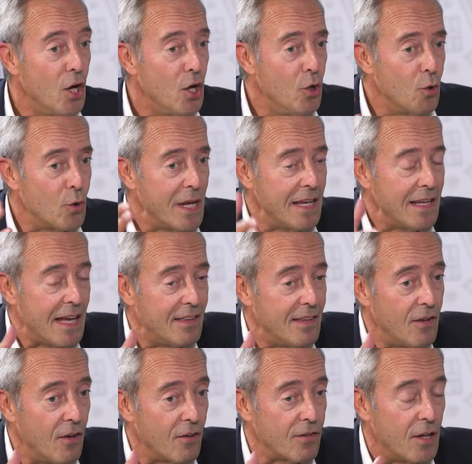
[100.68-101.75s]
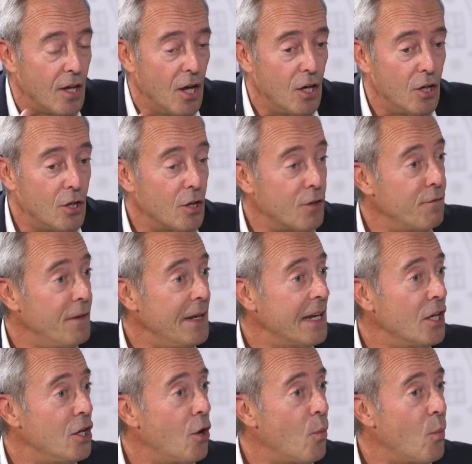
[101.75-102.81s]
looking at the Earth, not feeling
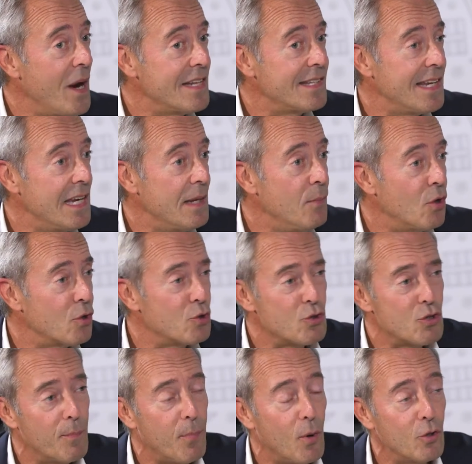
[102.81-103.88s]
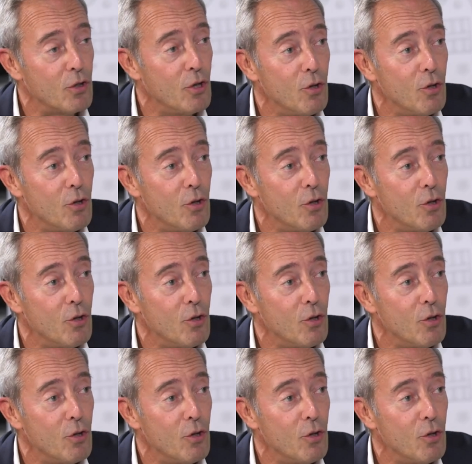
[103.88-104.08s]
your weight anymore to the point